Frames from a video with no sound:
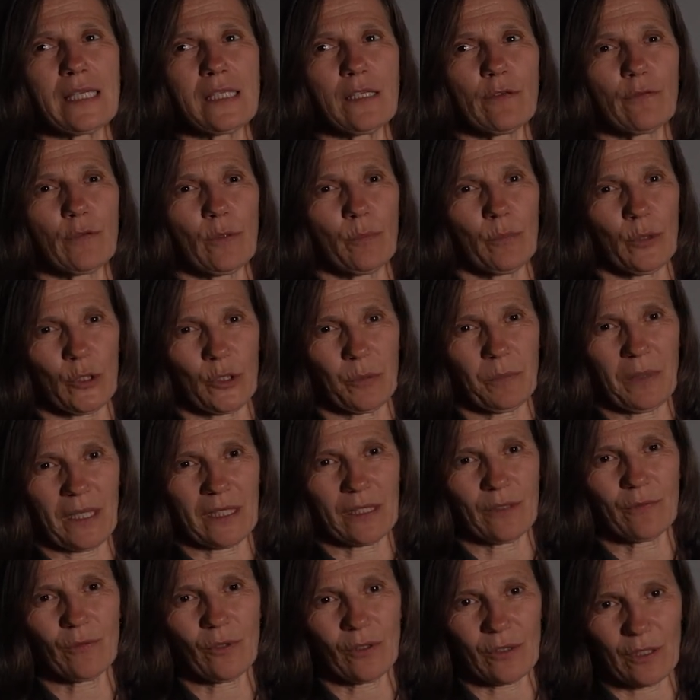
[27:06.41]
different
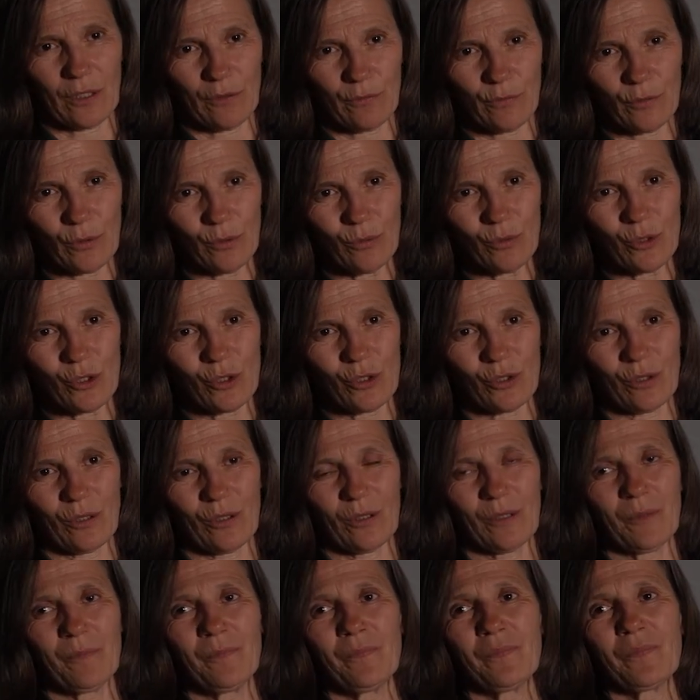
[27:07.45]
perspective on their
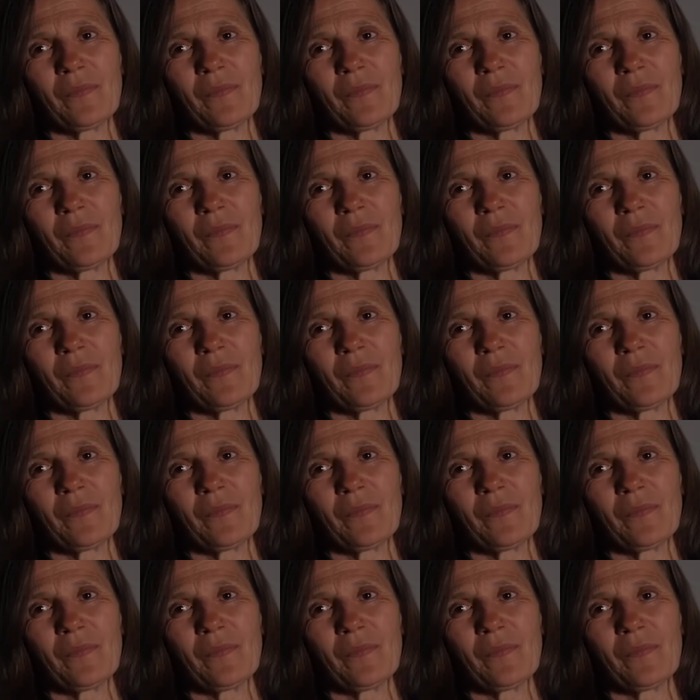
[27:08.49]
future.